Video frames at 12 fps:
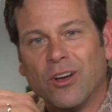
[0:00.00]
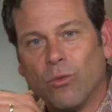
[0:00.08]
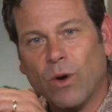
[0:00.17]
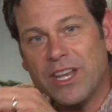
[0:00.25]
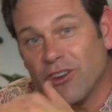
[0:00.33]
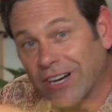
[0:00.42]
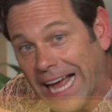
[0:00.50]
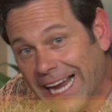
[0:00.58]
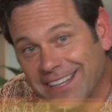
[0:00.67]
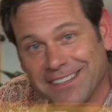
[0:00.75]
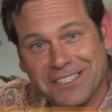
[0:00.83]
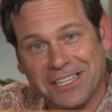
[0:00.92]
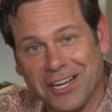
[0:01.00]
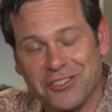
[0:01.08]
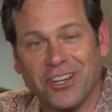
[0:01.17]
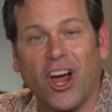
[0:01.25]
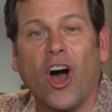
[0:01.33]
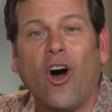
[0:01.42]
when you're guiding the
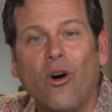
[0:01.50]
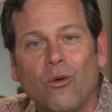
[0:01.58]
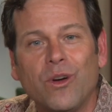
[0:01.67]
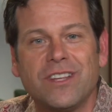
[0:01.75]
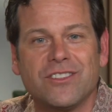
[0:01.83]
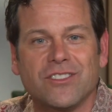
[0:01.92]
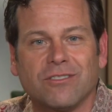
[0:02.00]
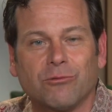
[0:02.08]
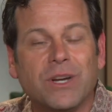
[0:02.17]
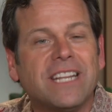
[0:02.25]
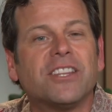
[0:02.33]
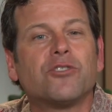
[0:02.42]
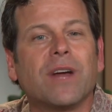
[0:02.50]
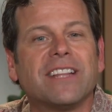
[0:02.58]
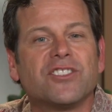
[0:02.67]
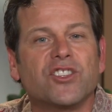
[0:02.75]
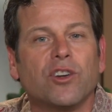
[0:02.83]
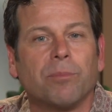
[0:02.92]
discussion, always read the
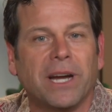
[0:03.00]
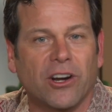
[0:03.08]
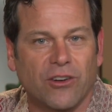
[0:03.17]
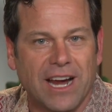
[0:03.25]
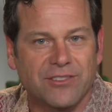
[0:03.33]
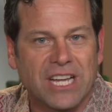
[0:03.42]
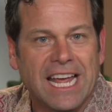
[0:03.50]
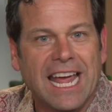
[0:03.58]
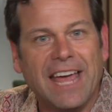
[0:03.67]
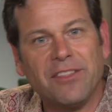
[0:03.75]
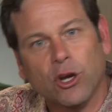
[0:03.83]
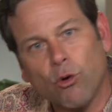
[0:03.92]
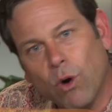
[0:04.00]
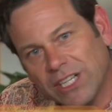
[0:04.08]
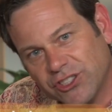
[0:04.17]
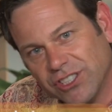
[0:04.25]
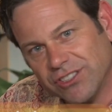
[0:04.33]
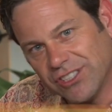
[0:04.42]
transitional paragraphs and the
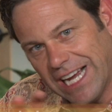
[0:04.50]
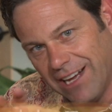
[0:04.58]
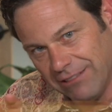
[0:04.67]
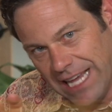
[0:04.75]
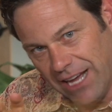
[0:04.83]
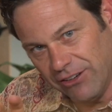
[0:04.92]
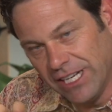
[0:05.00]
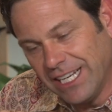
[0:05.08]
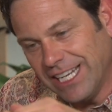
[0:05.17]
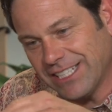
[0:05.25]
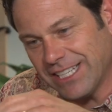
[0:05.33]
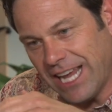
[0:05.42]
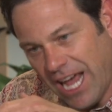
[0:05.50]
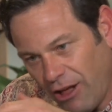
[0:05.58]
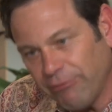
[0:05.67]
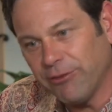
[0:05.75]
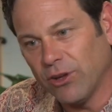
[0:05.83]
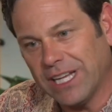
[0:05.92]
questions out loud. It's
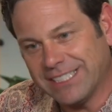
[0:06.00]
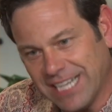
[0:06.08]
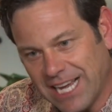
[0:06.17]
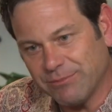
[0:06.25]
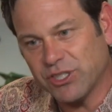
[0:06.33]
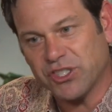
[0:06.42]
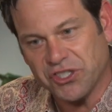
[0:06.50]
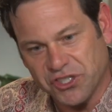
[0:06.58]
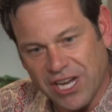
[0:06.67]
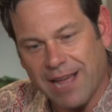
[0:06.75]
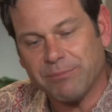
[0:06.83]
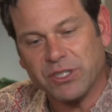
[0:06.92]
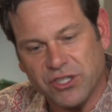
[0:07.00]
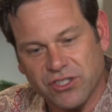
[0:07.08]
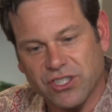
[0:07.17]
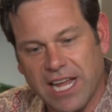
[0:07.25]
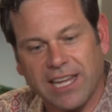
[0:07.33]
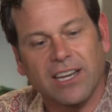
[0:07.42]
helpful at times just to stop and just
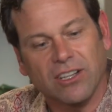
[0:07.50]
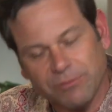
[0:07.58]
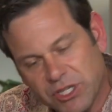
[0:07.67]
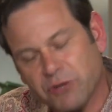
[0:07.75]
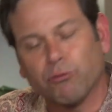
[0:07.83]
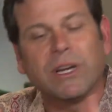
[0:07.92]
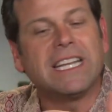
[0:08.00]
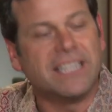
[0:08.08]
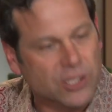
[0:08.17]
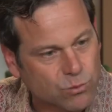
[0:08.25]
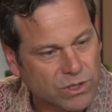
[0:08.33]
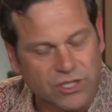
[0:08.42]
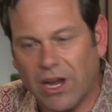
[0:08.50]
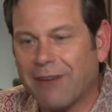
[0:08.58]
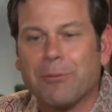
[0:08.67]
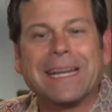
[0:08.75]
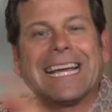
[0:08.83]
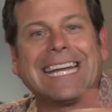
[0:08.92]
say, let me just read this one so
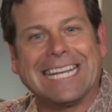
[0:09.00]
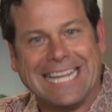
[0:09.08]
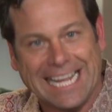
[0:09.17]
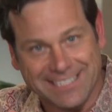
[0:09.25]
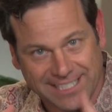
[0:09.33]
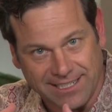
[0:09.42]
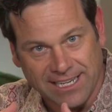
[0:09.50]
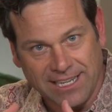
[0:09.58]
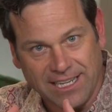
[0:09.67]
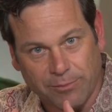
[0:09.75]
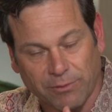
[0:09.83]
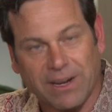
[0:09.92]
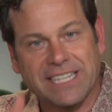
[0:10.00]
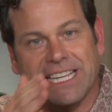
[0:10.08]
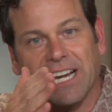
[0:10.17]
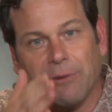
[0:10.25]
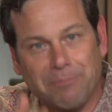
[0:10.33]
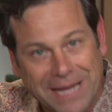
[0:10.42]
everybody kind of gets it. It provides
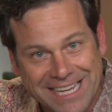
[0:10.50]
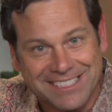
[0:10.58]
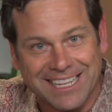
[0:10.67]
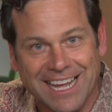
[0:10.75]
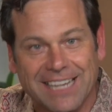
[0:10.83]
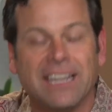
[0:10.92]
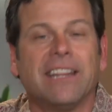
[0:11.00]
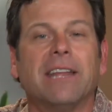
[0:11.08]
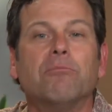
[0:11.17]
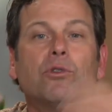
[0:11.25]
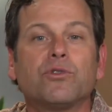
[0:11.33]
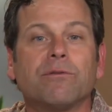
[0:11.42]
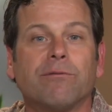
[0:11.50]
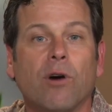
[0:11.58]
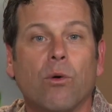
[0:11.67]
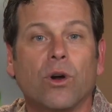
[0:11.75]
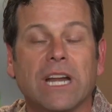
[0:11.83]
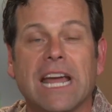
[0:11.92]
kind of a baseline, then moves them
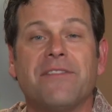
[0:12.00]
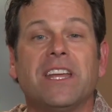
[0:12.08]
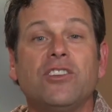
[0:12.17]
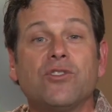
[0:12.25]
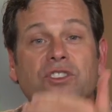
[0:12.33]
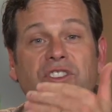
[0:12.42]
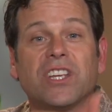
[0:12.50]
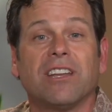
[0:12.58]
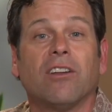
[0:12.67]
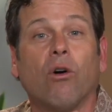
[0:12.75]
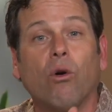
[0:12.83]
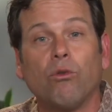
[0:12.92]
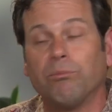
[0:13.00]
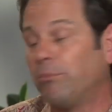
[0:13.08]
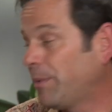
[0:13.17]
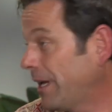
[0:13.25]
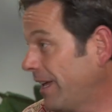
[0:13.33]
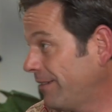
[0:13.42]
forward, and then you just sit and hold
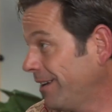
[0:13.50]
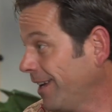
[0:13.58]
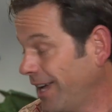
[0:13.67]
and